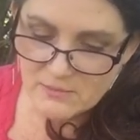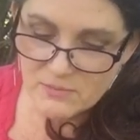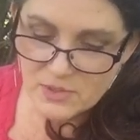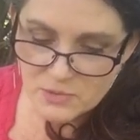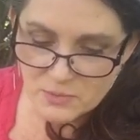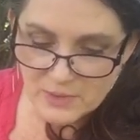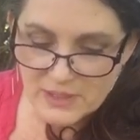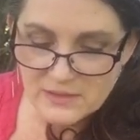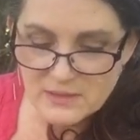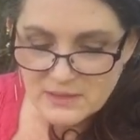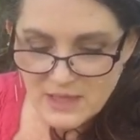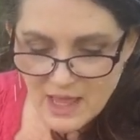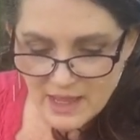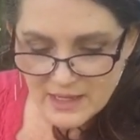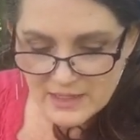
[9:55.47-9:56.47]
between the
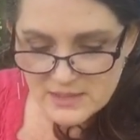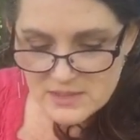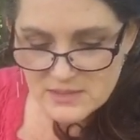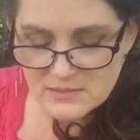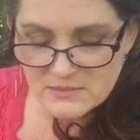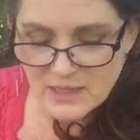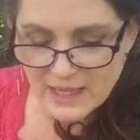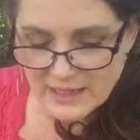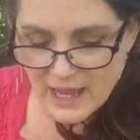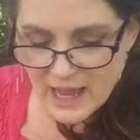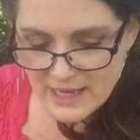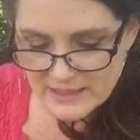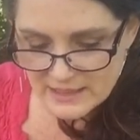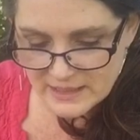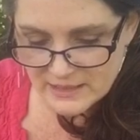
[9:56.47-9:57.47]
lines like
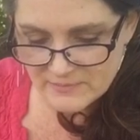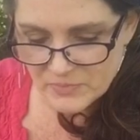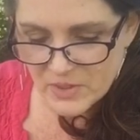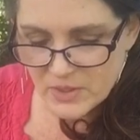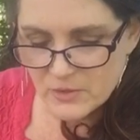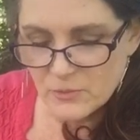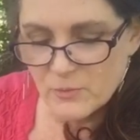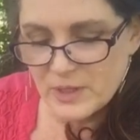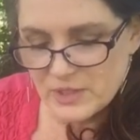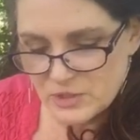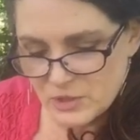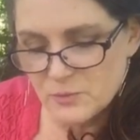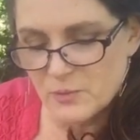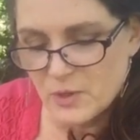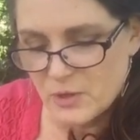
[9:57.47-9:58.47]
I did when
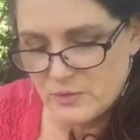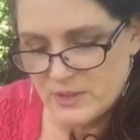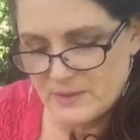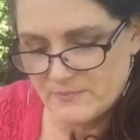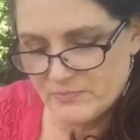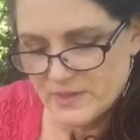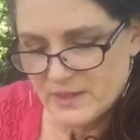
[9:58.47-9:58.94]
you wrote it.